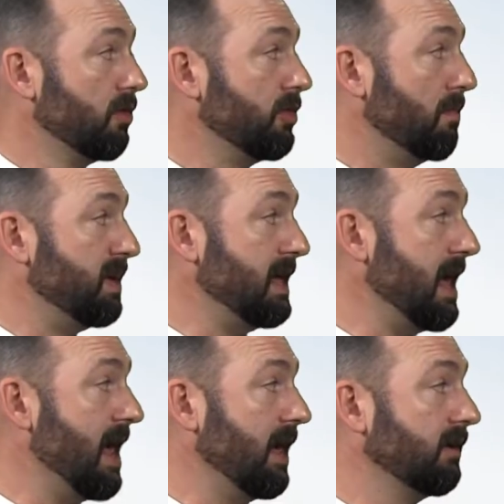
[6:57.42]
The
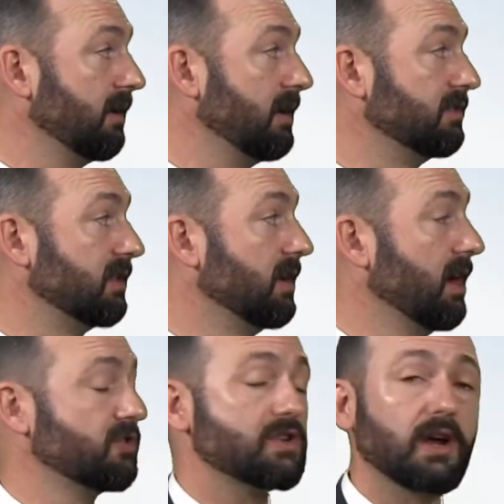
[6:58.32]
PN is the
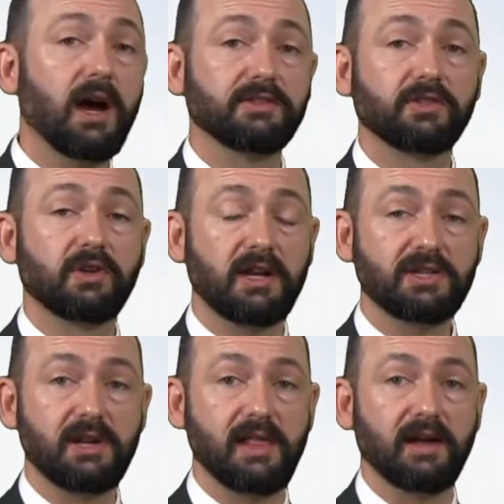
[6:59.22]
nitrogen
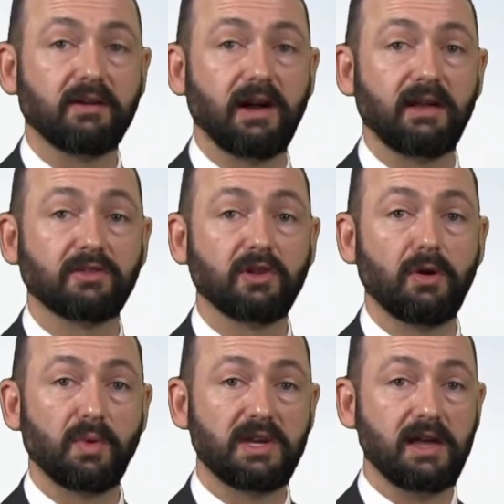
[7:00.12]
concentration in that grain. So
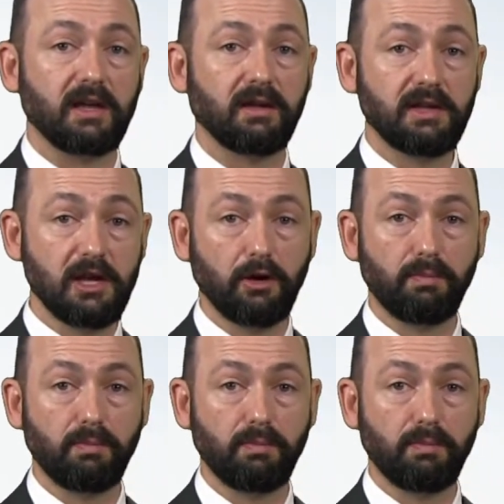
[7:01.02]
we take yield